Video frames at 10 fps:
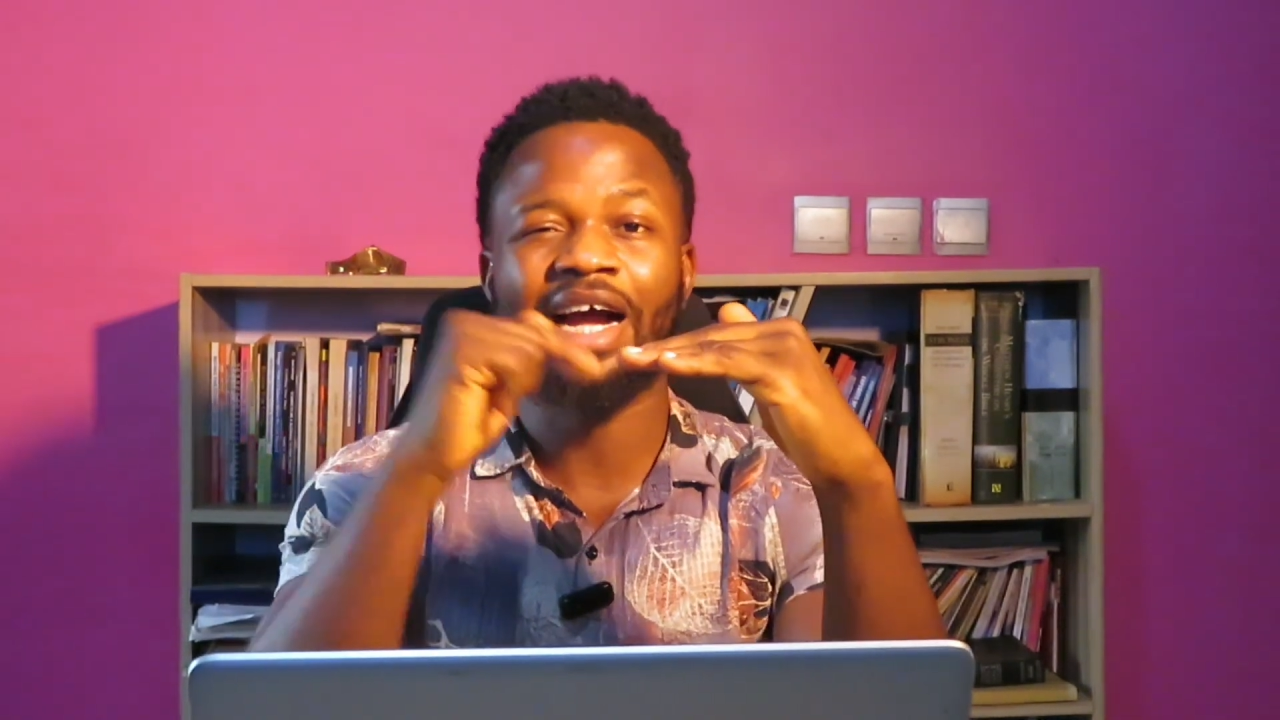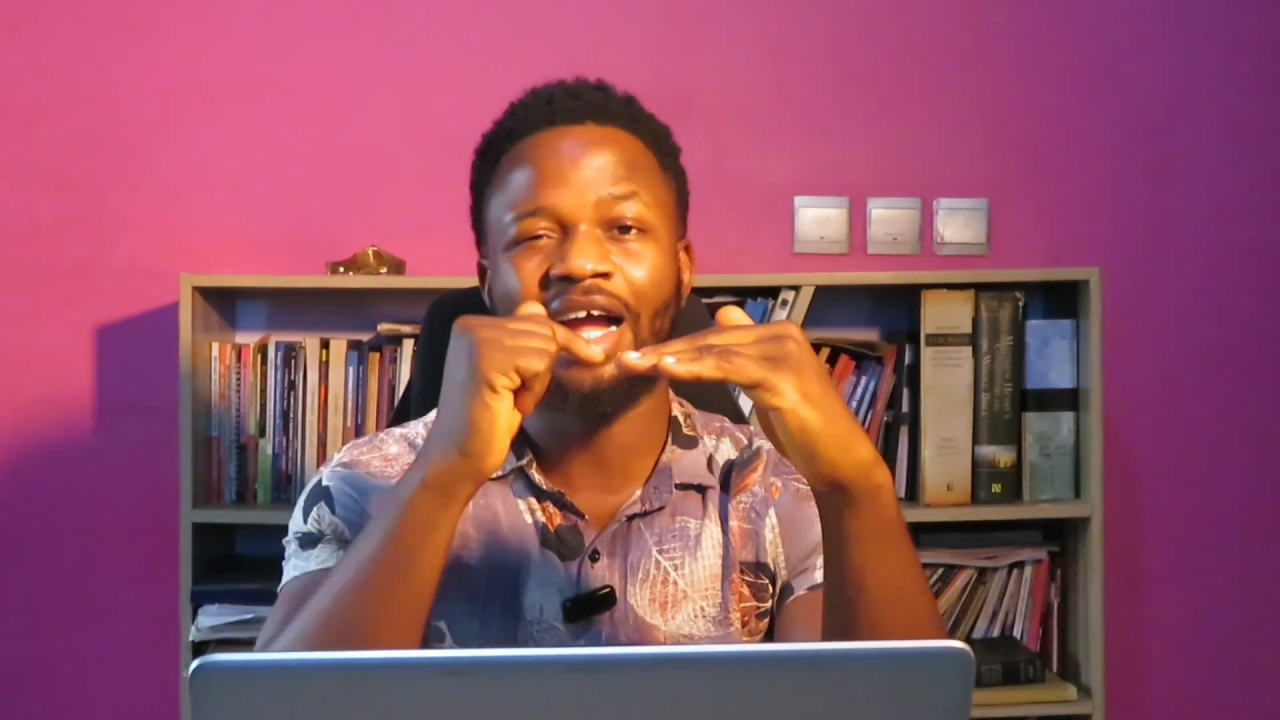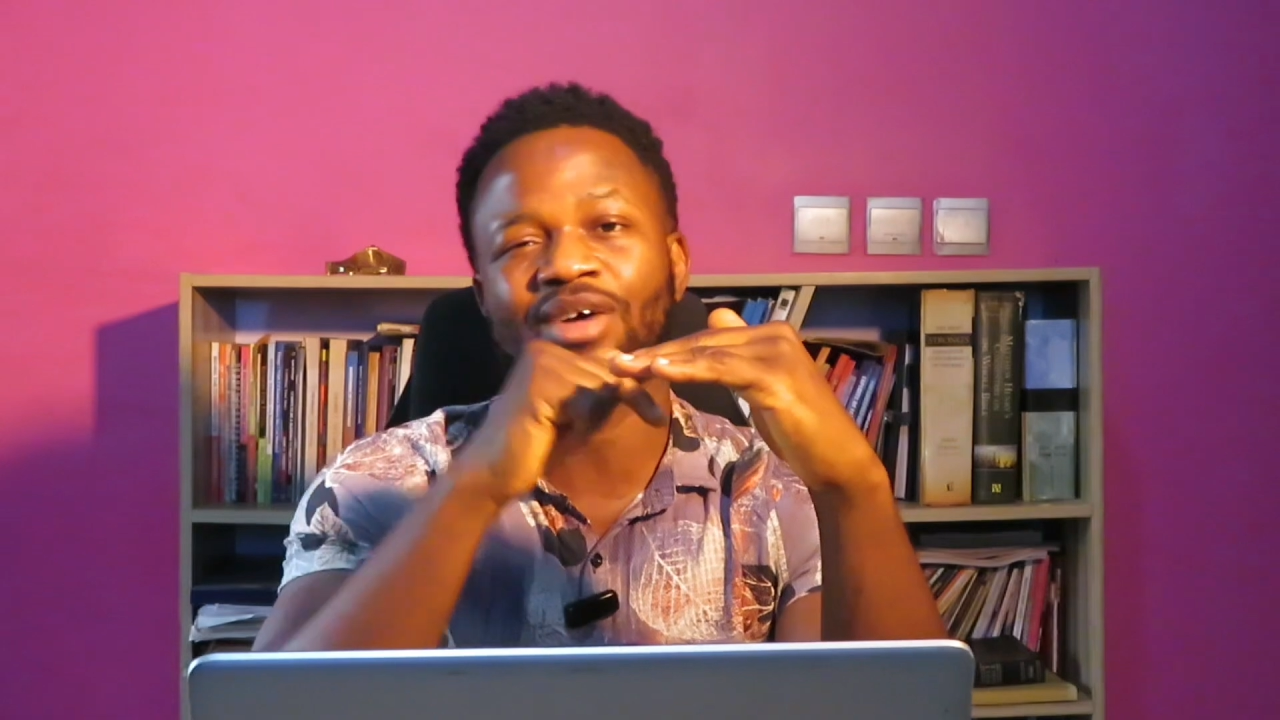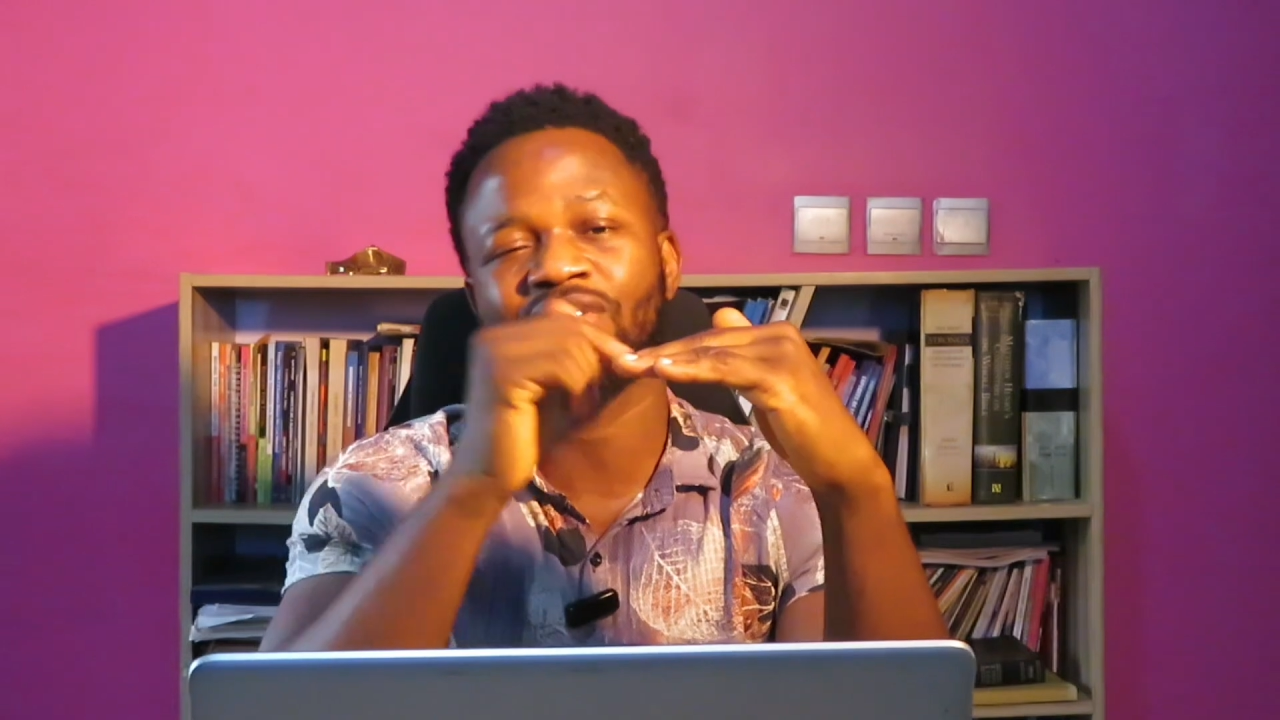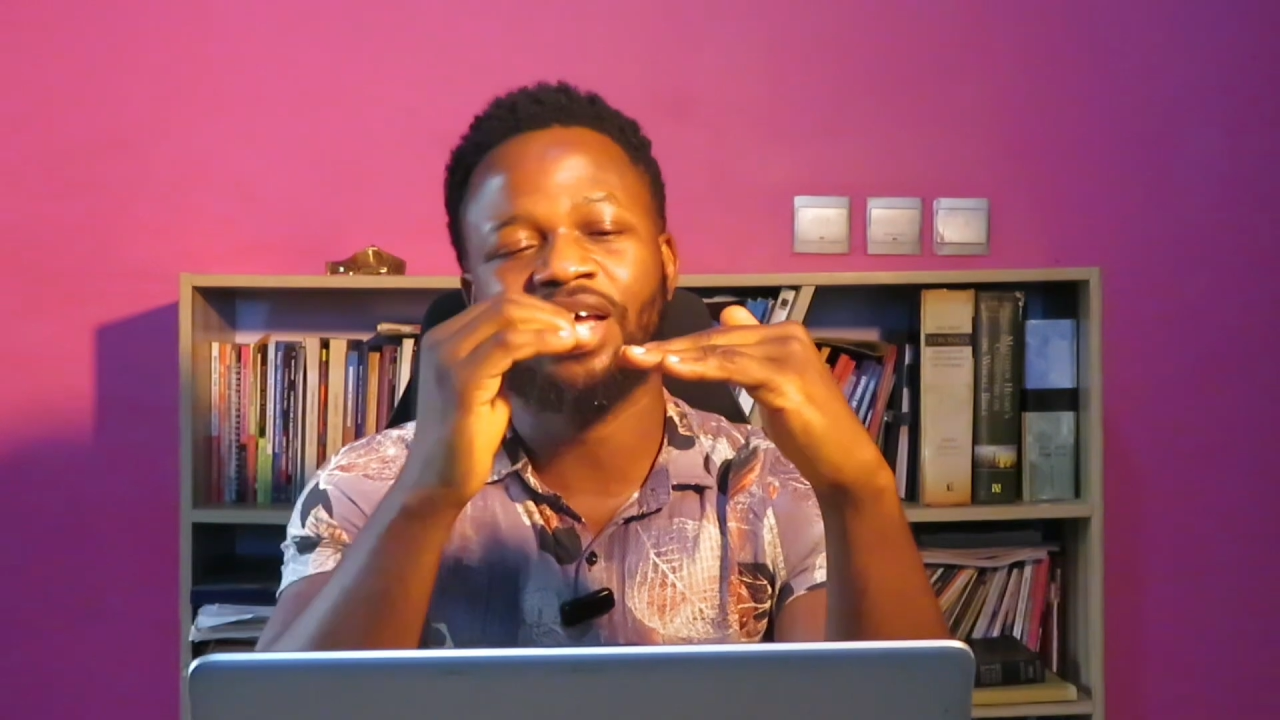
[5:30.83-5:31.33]

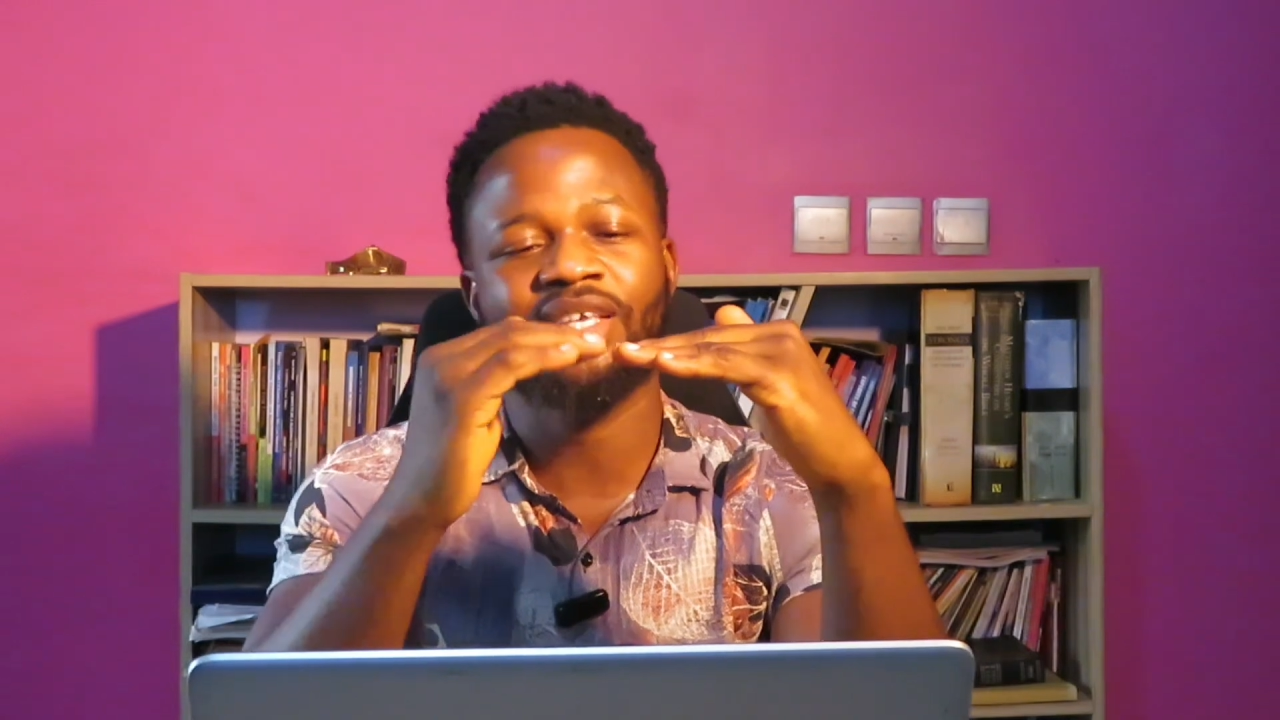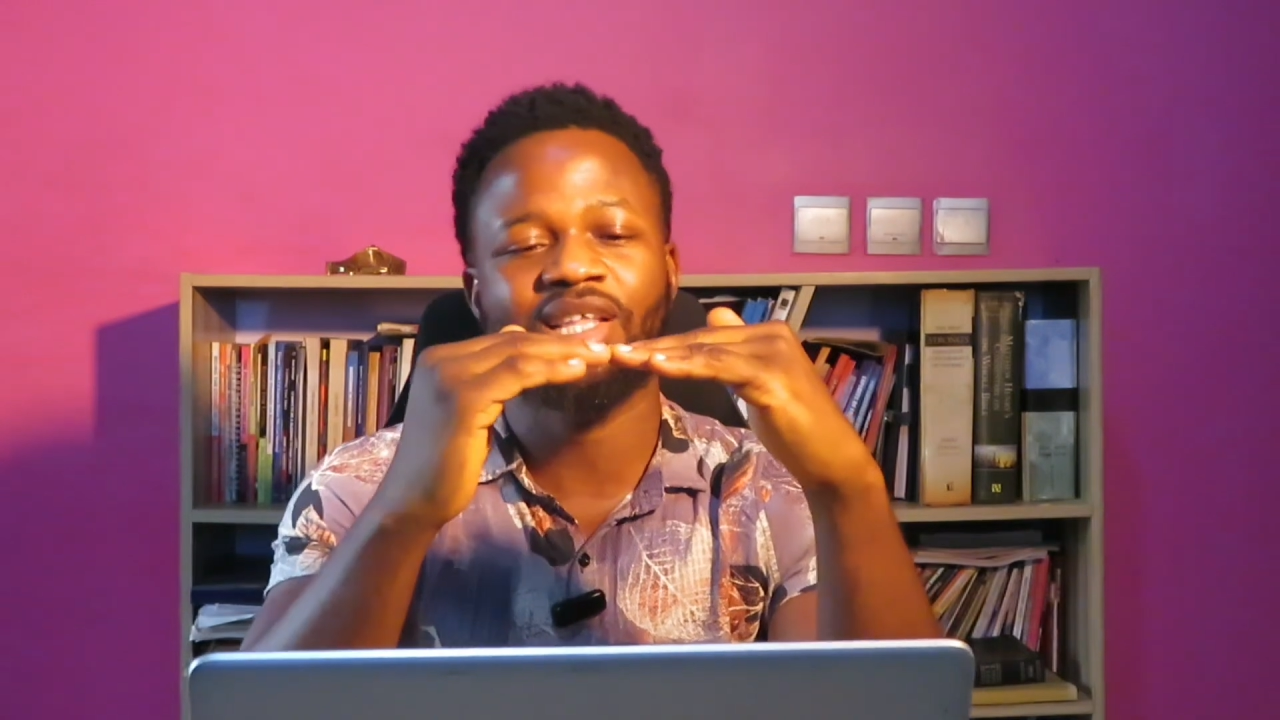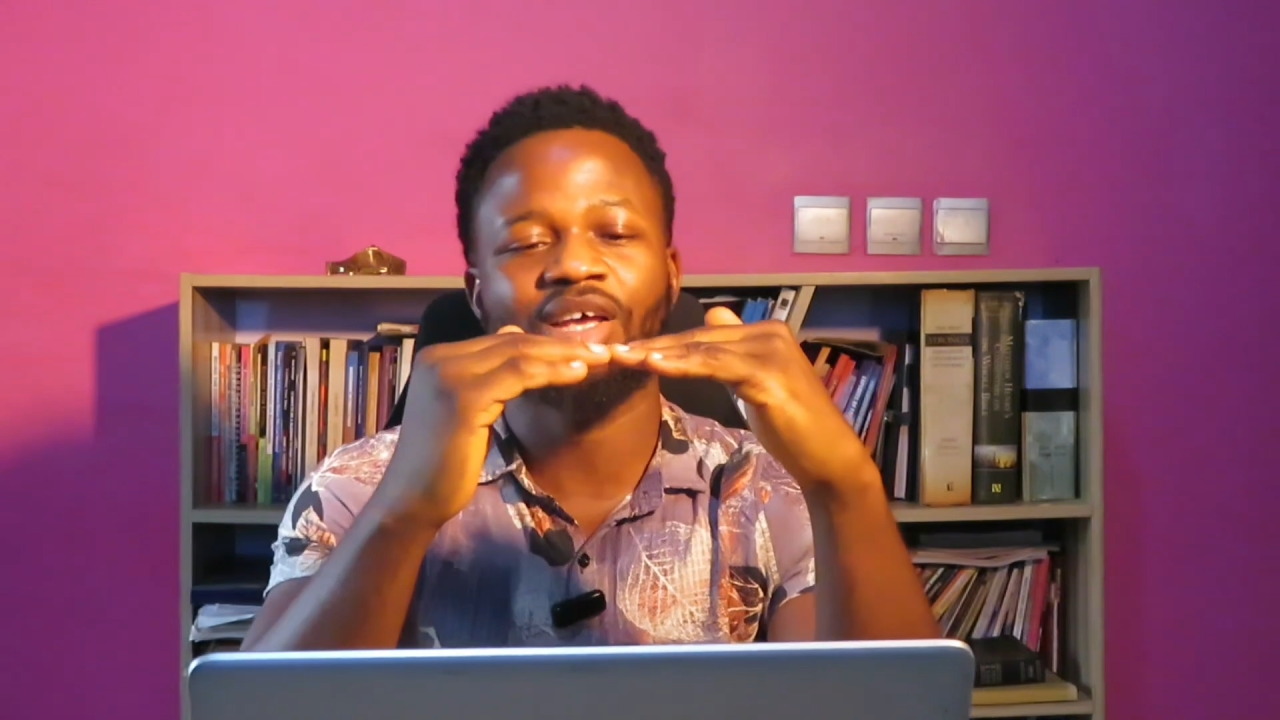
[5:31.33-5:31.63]
account size